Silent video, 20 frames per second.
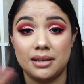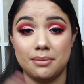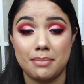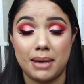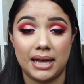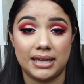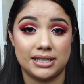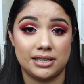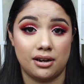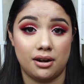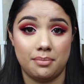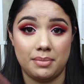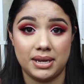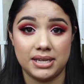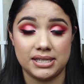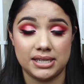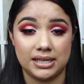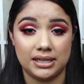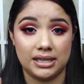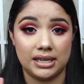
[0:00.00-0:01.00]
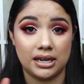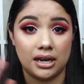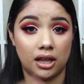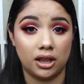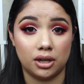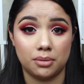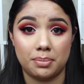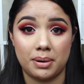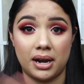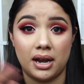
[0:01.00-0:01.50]
The mattes are amazing. The
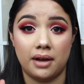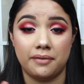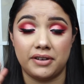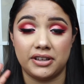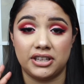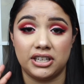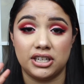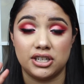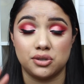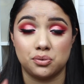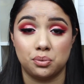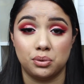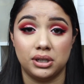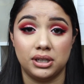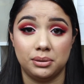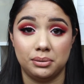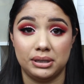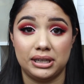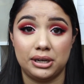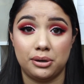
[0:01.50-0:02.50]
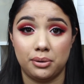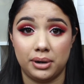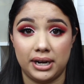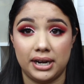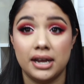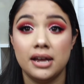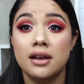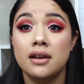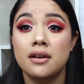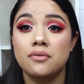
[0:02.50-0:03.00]
color payoff I think is really, really
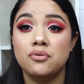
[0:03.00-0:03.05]
great.